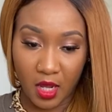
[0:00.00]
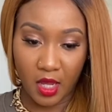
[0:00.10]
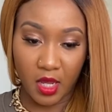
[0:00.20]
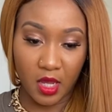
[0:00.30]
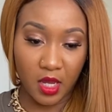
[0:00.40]

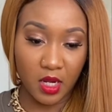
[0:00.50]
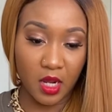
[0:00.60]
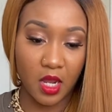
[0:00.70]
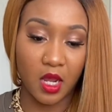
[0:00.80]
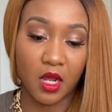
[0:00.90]
and
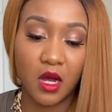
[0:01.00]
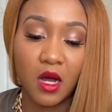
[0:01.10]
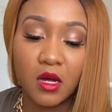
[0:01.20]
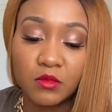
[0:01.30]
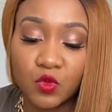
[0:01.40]
it
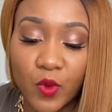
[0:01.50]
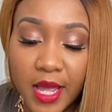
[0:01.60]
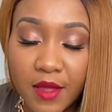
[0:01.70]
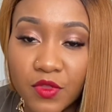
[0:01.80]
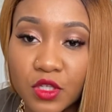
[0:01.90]
comes
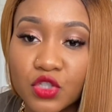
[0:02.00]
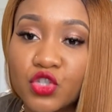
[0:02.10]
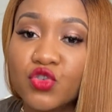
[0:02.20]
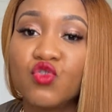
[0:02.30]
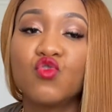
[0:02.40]
with
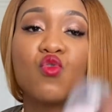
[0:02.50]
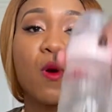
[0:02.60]
2